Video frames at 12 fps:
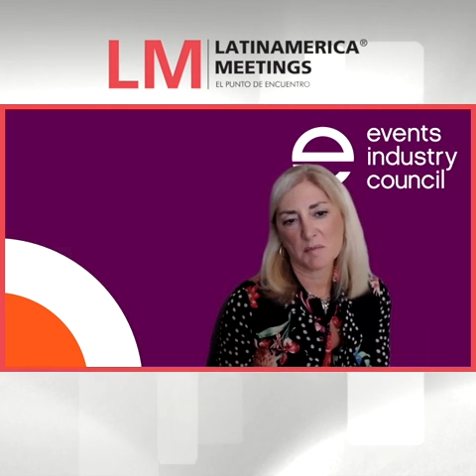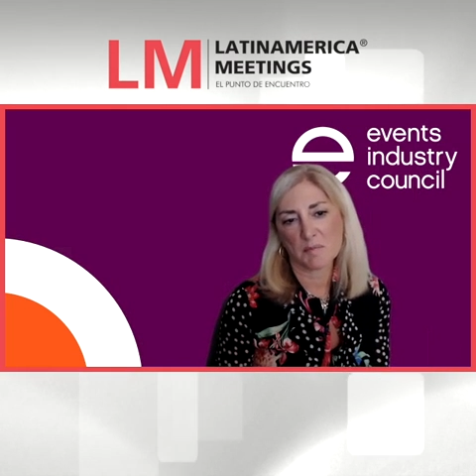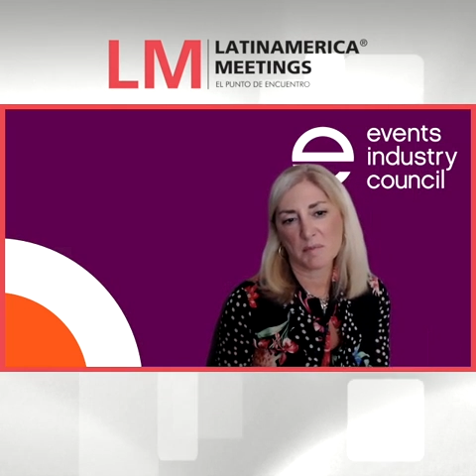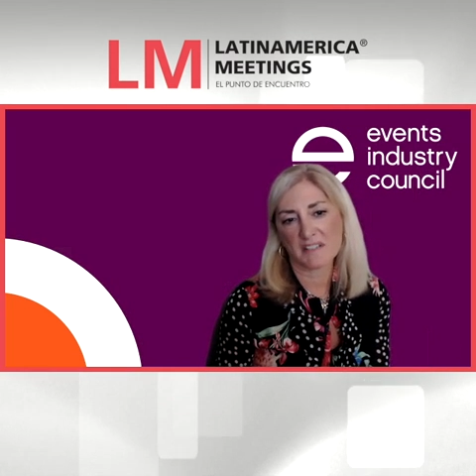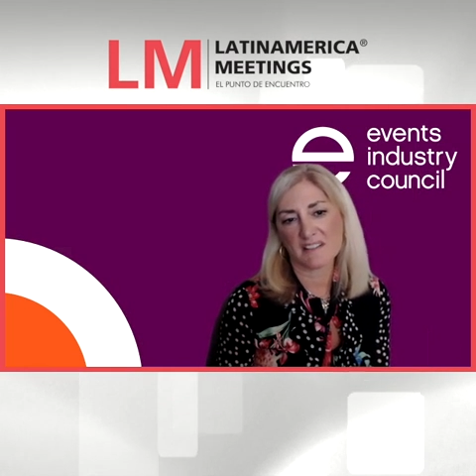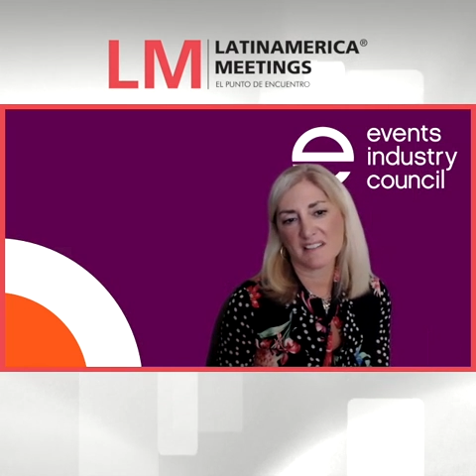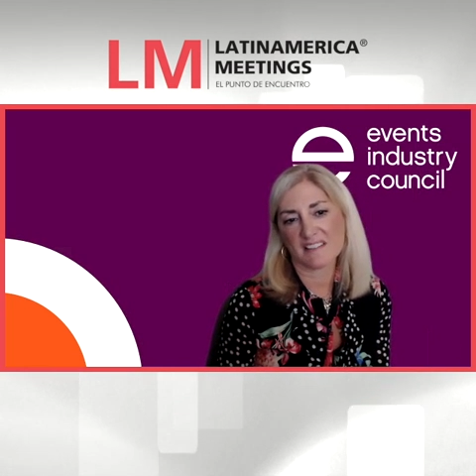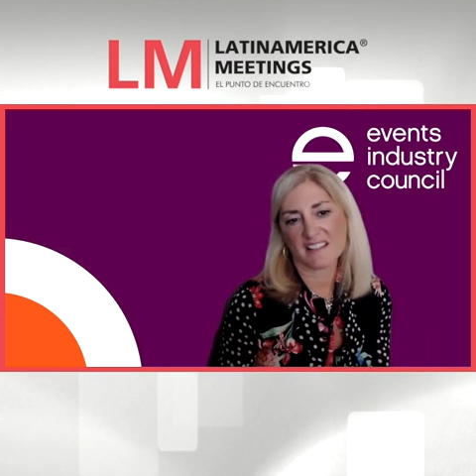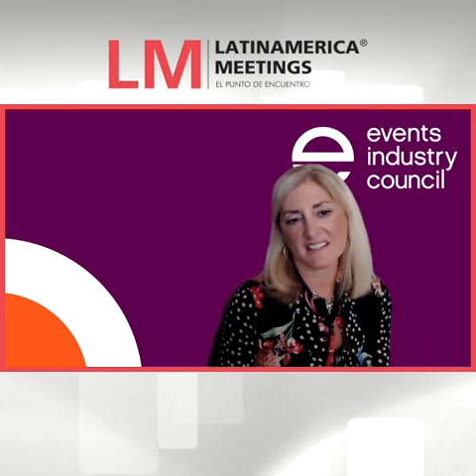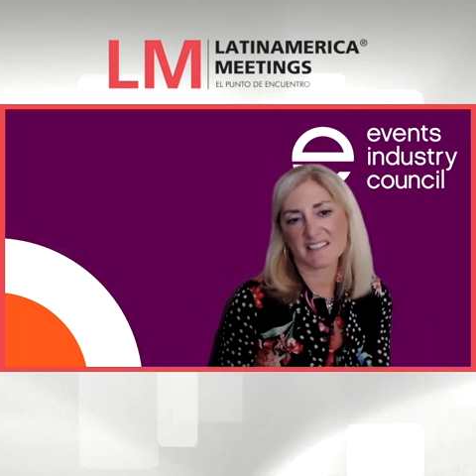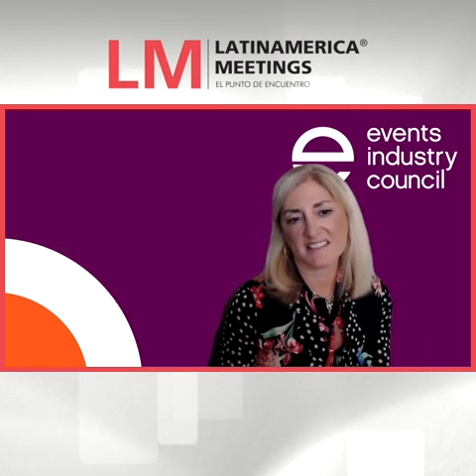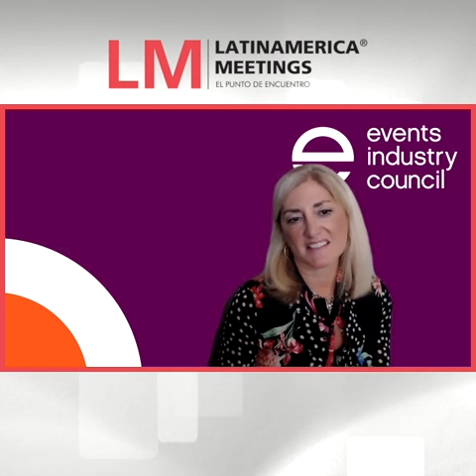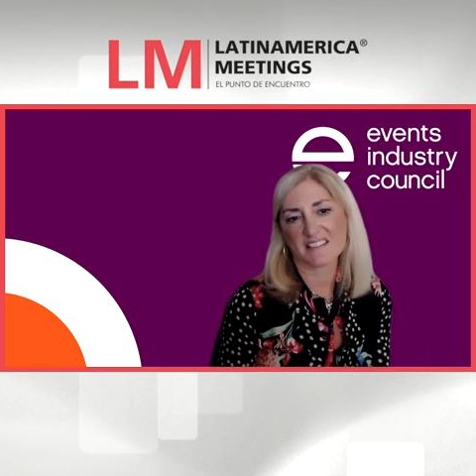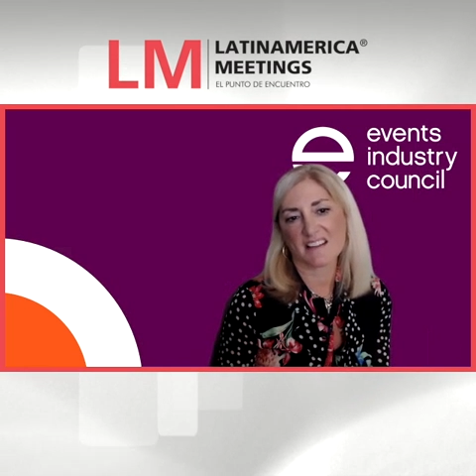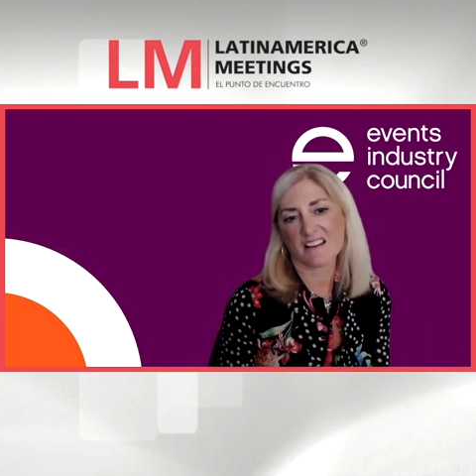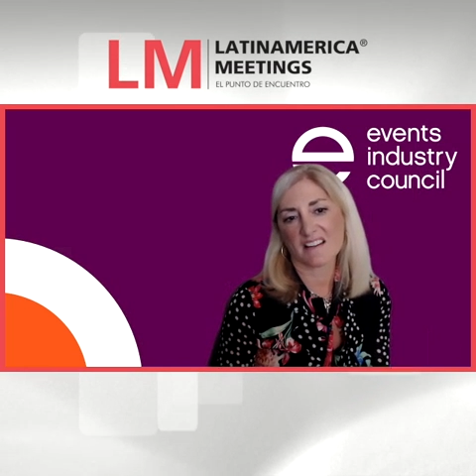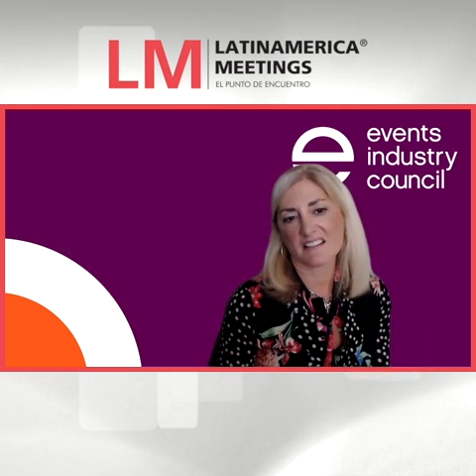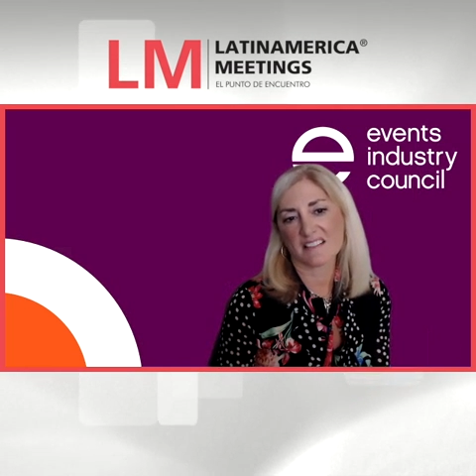but let's
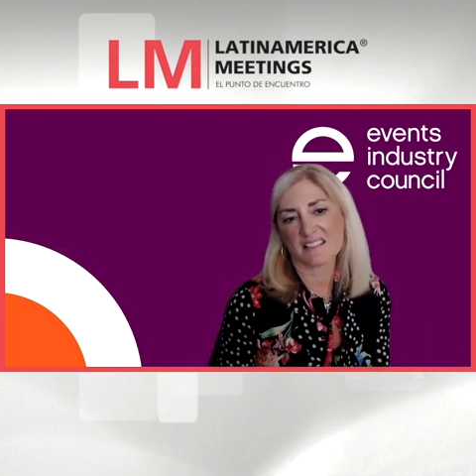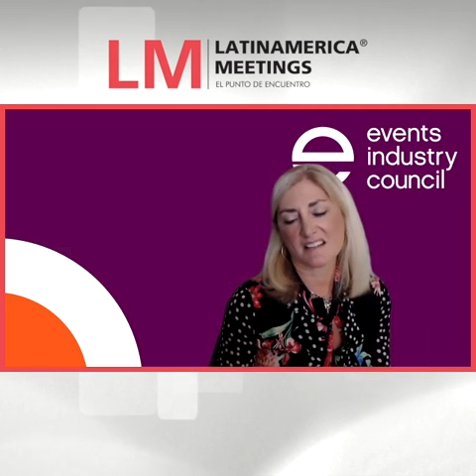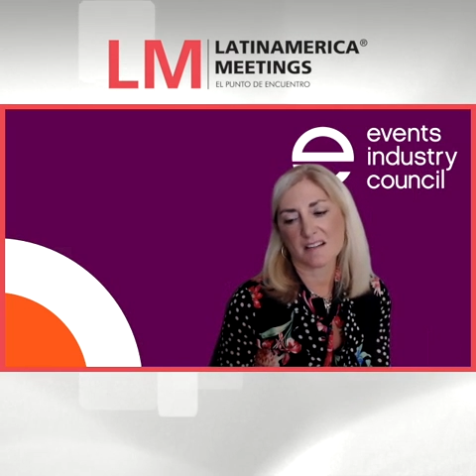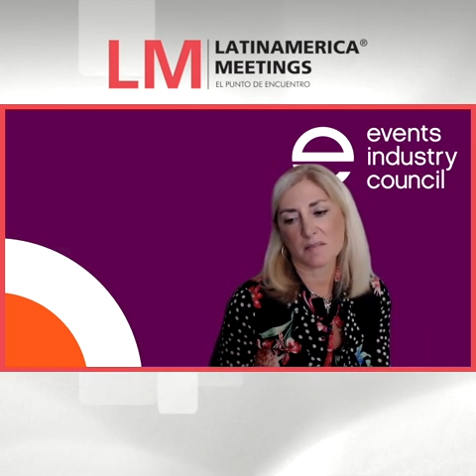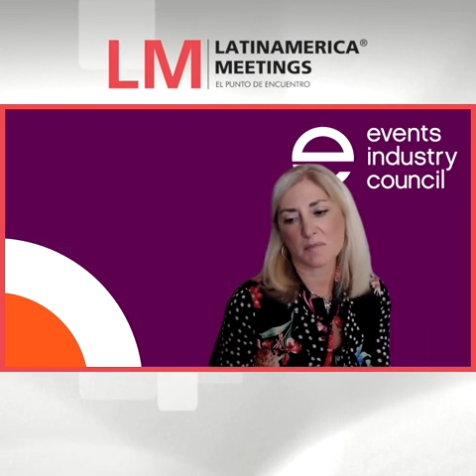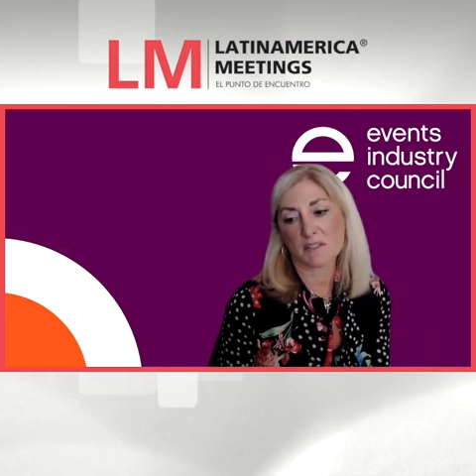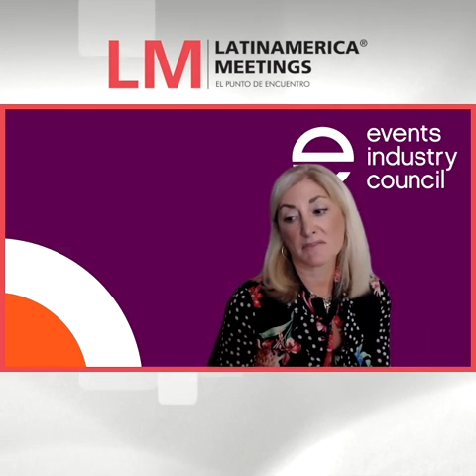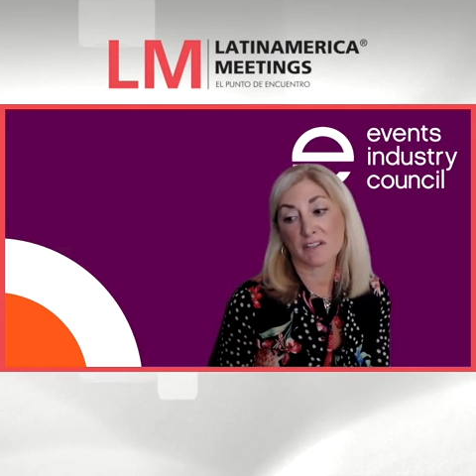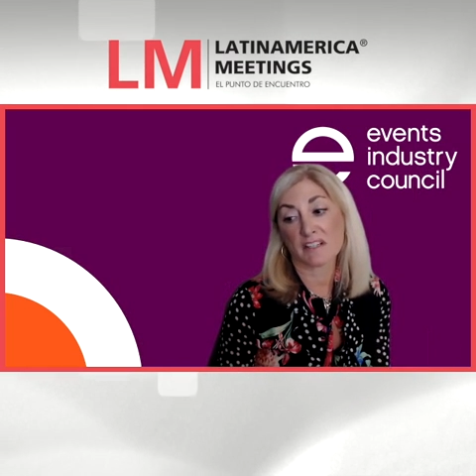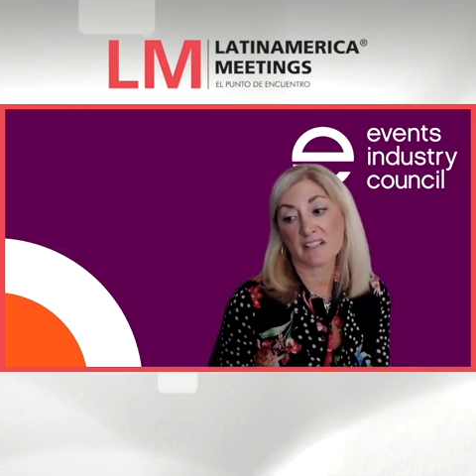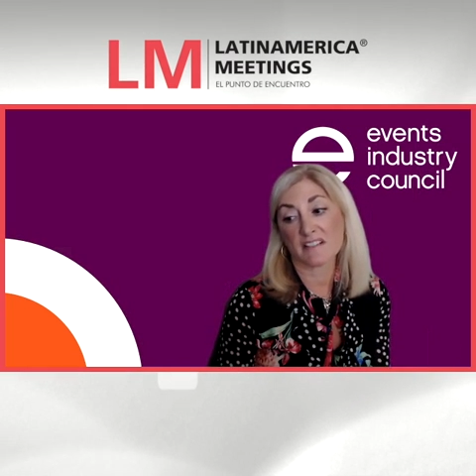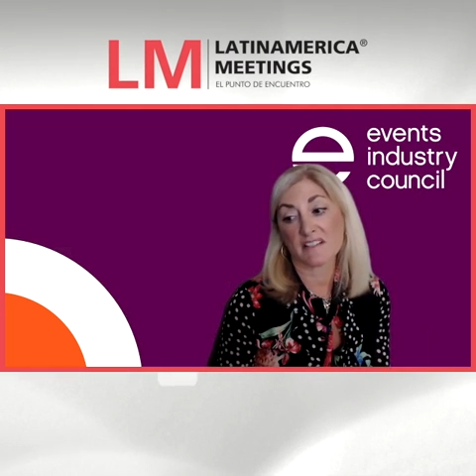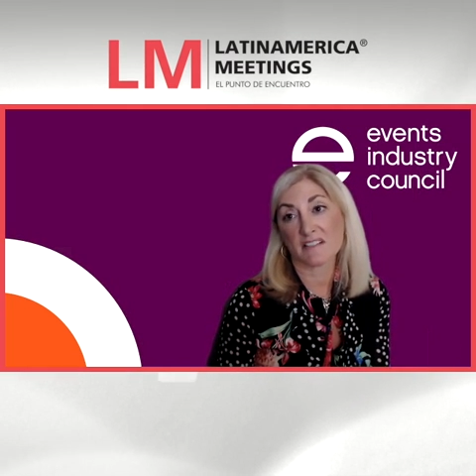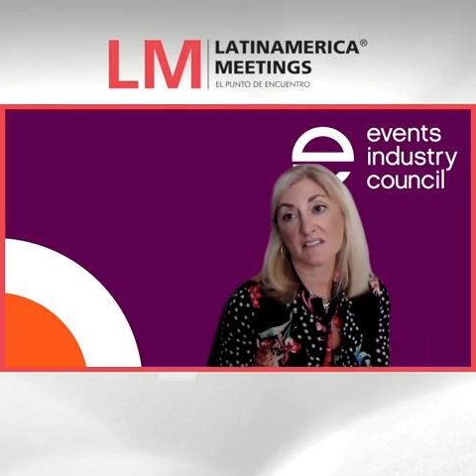not be afraid